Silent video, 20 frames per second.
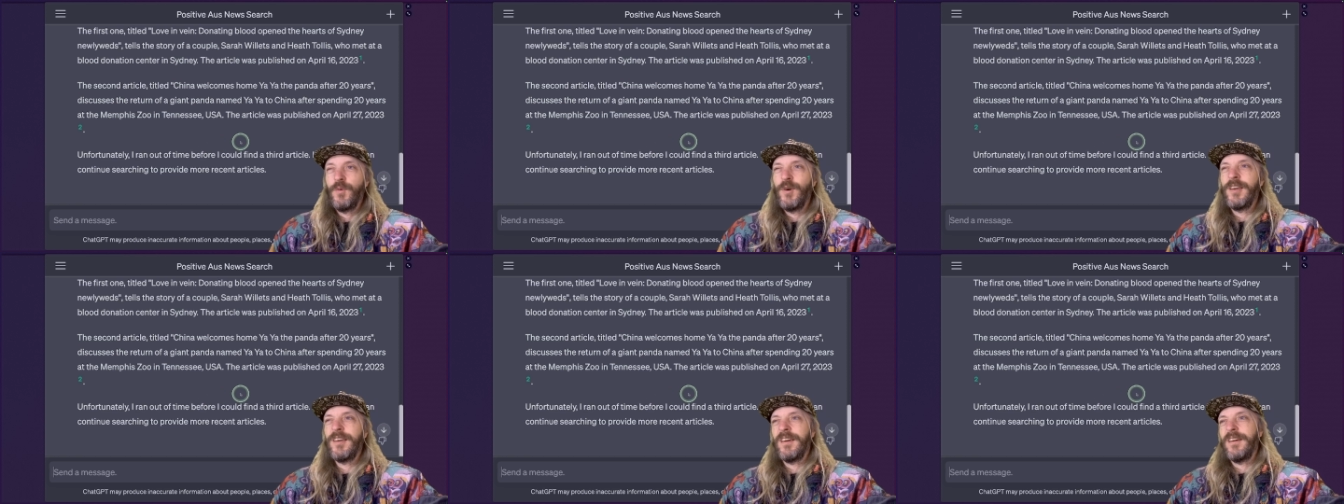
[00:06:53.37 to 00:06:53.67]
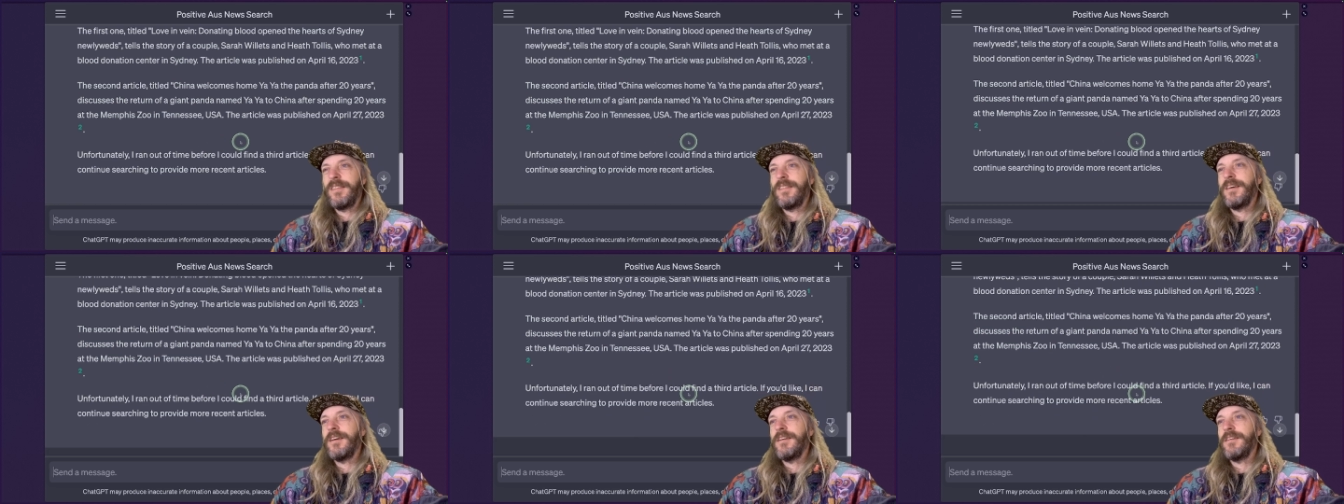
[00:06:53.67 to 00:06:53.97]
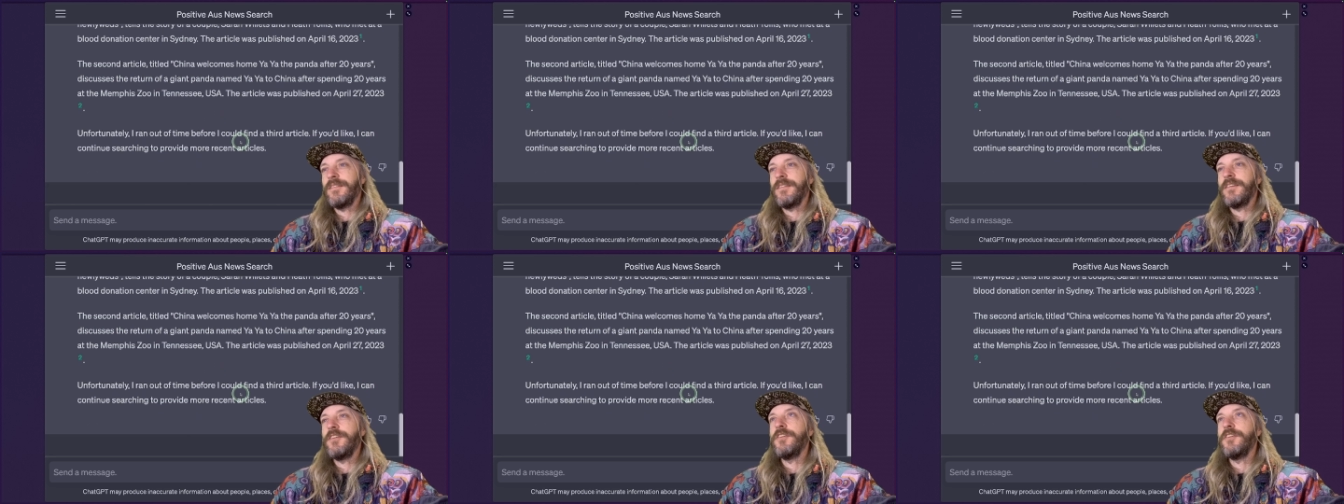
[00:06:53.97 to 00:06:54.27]
We get that
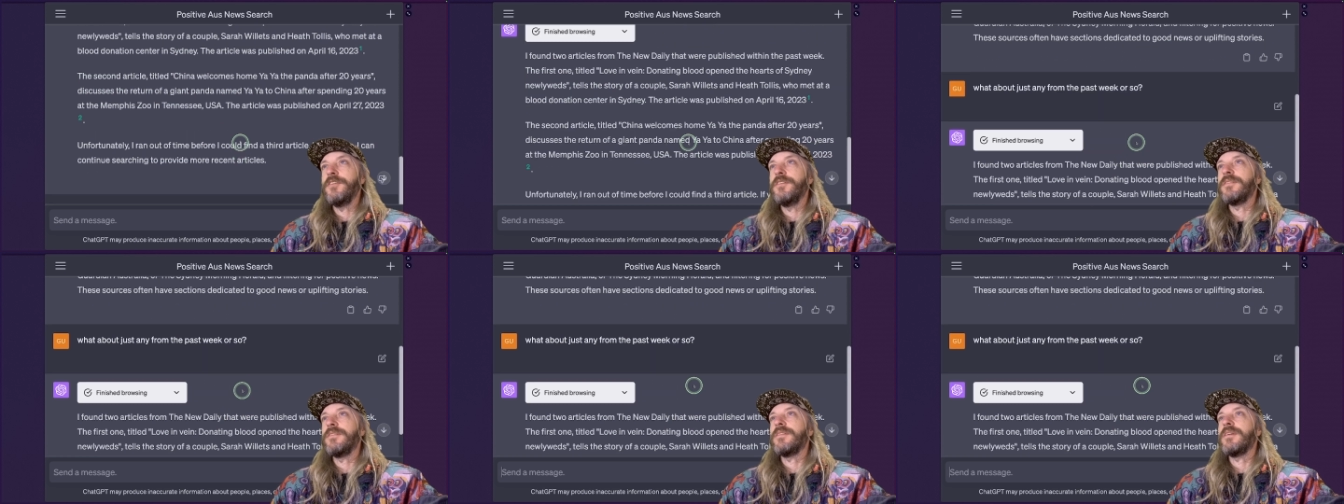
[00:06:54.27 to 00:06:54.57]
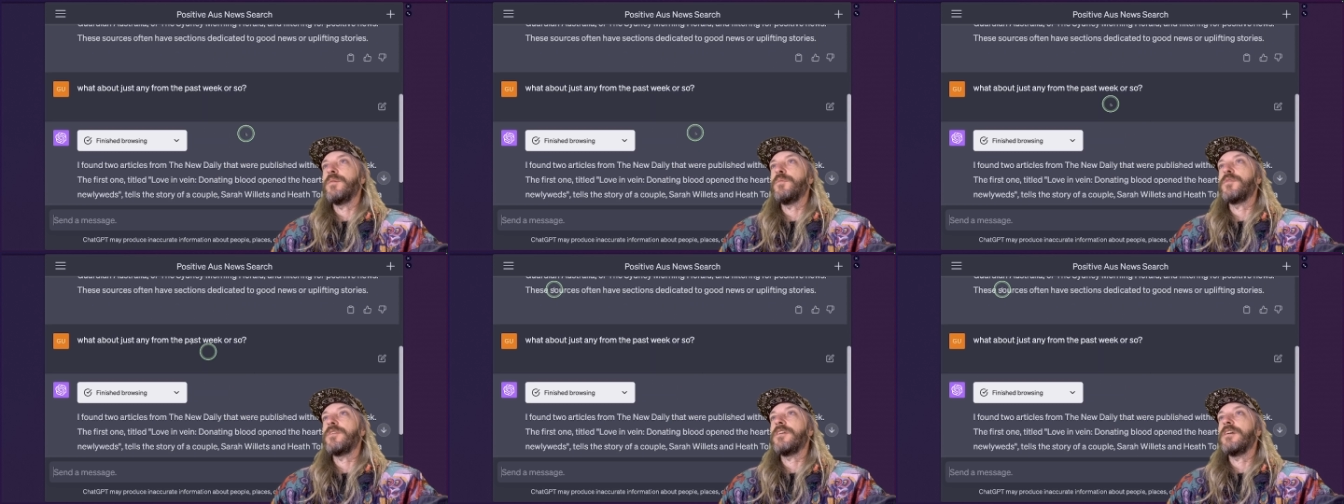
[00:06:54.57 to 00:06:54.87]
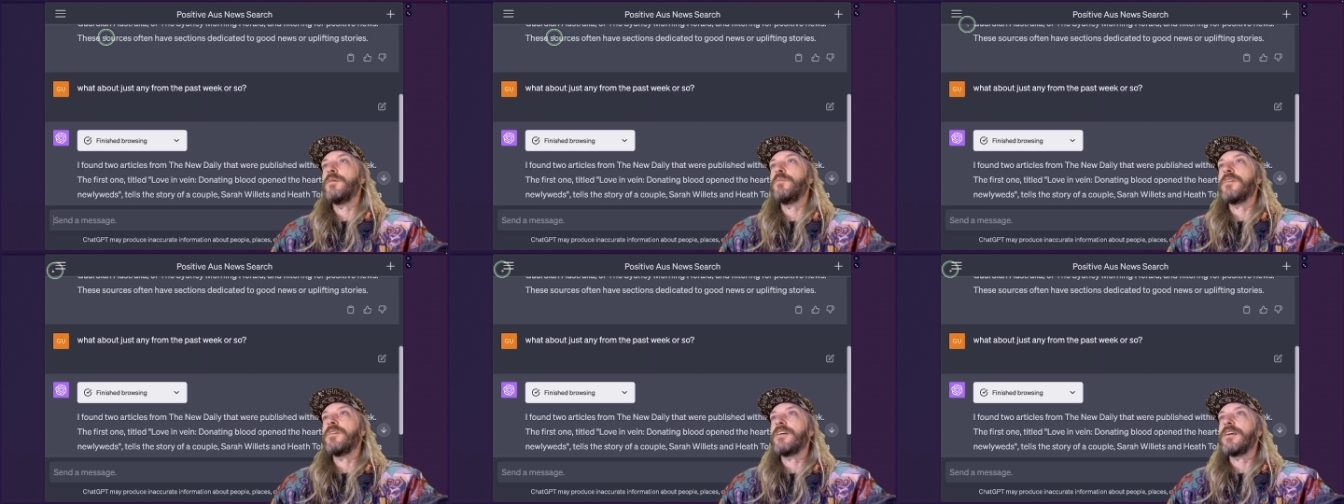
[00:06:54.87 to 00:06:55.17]
on the news
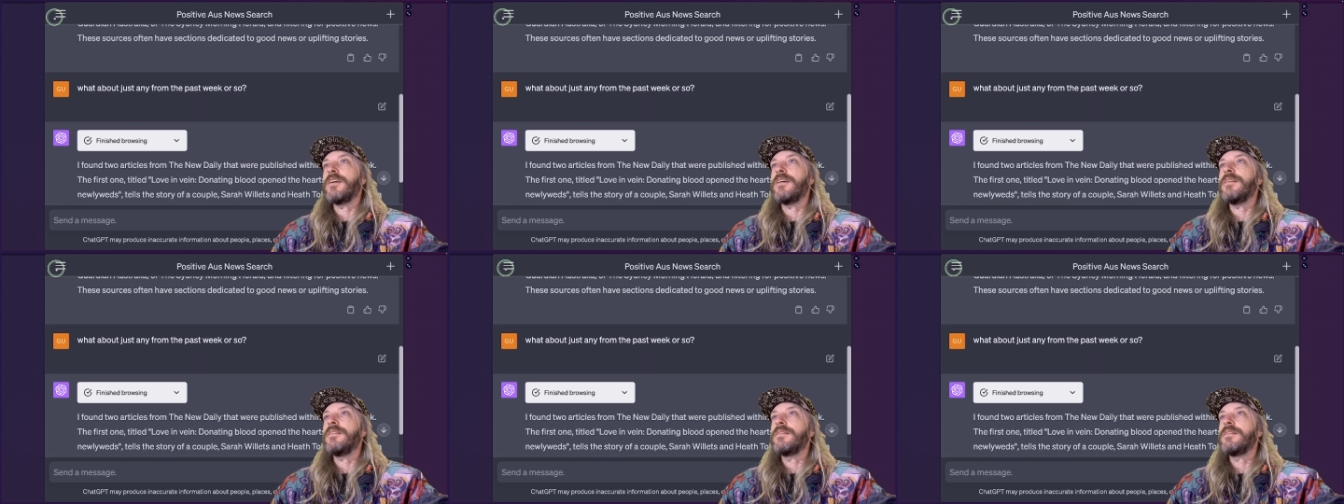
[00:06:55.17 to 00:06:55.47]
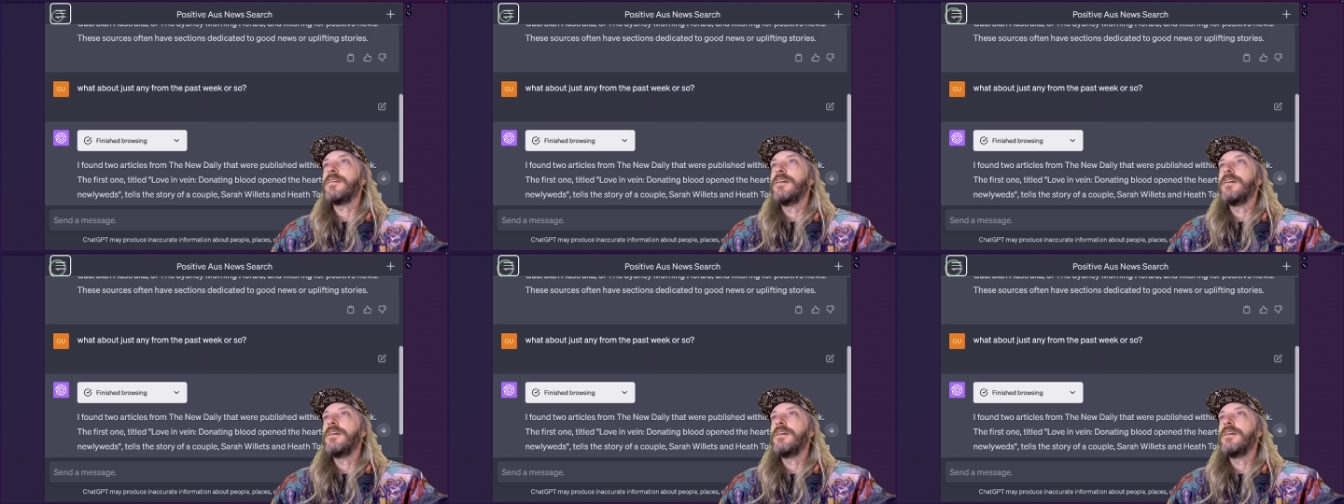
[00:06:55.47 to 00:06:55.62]
sometimes, I guess.